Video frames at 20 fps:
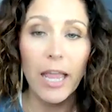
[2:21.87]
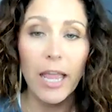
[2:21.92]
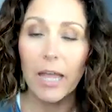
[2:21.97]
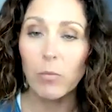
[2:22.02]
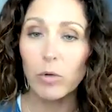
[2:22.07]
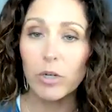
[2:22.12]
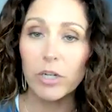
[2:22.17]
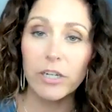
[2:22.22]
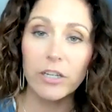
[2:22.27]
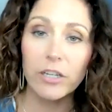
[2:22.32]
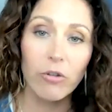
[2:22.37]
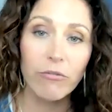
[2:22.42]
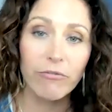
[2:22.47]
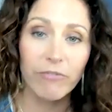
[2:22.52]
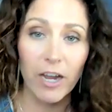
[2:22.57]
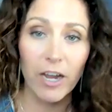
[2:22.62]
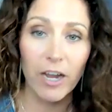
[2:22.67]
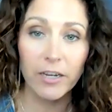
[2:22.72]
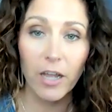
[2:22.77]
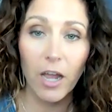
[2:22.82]
and we're going to go
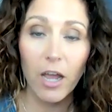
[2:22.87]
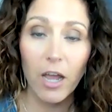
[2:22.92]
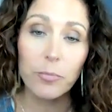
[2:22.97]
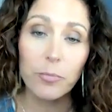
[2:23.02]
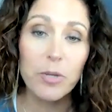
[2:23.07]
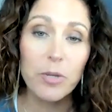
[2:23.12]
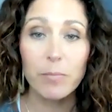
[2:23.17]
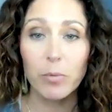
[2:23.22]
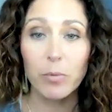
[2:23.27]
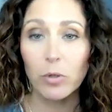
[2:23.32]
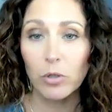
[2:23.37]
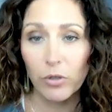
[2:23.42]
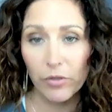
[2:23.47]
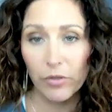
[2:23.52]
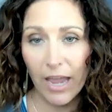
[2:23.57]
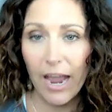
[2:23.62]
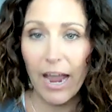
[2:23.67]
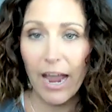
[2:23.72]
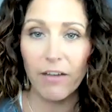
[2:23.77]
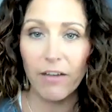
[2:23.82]
find other people
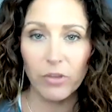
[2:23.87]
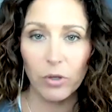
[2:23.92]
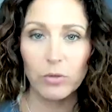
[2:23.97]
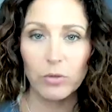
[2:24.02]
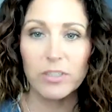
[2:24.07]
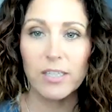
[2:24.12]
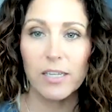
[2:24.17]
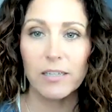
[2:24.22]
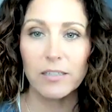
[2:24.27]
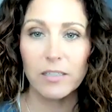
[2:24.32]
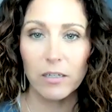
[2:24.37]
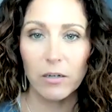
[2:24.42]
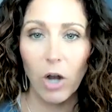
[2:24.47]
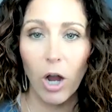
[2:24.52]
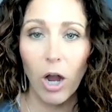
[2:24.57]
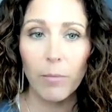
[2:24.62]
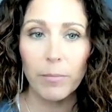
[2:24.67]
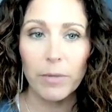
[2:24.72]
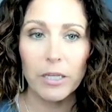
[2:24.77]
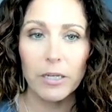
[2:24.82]
that have those things in
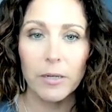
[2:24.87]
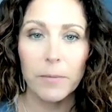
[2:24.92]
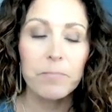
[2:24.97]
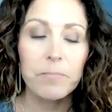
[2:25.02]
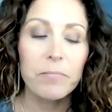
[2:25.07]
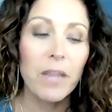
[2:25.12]
common.